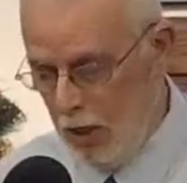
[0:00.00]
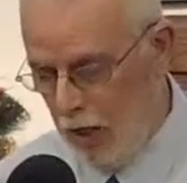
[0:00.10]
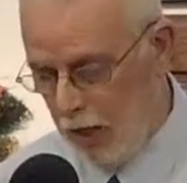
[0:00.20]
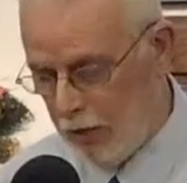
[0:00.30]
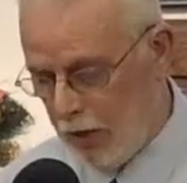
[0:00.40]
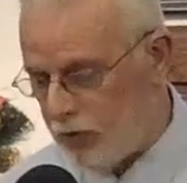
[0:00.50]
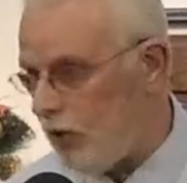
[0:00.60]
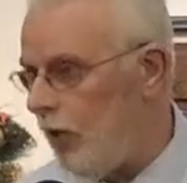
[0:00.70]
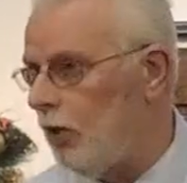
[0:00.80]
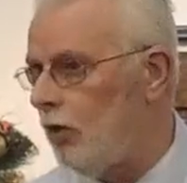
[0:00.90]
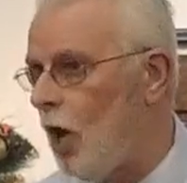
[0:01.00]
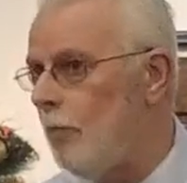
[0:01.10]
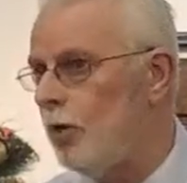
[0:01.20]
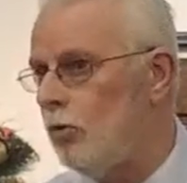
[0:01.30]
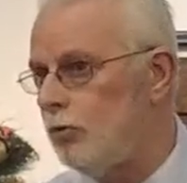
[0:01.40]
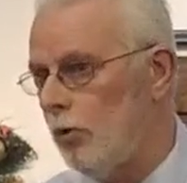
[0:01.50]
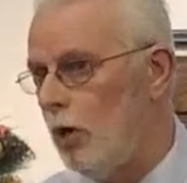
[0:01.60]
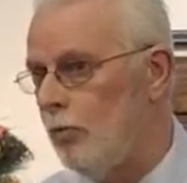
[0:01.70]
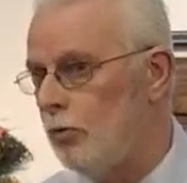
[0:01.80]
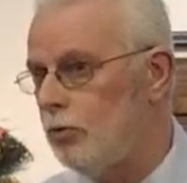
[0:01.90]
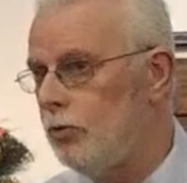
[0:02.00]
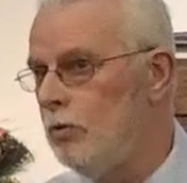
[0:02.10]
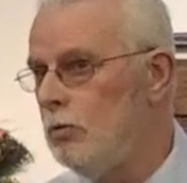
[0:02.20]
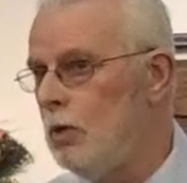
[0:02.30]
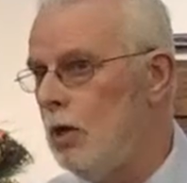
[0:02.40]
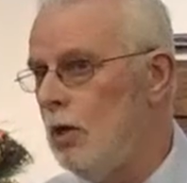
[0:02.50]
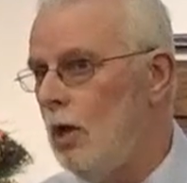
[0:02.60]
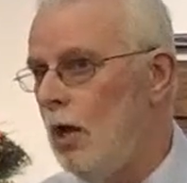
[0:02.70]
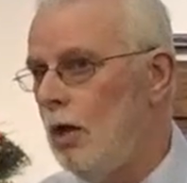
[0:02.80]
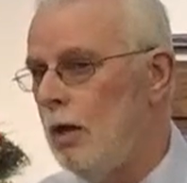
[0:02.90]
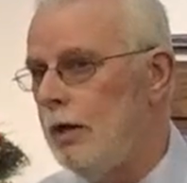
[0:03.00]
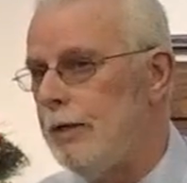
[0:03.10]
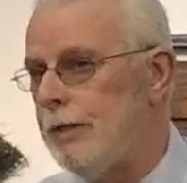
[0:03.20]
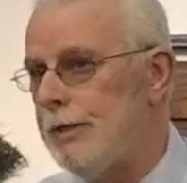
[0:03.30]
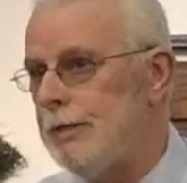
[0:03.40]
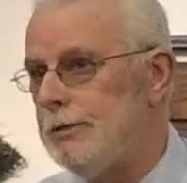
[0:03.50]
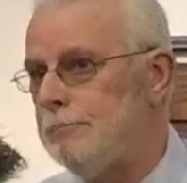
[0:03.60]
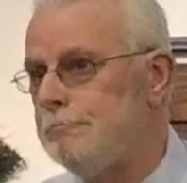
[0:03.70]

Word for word: and that's economical troubles. Uh,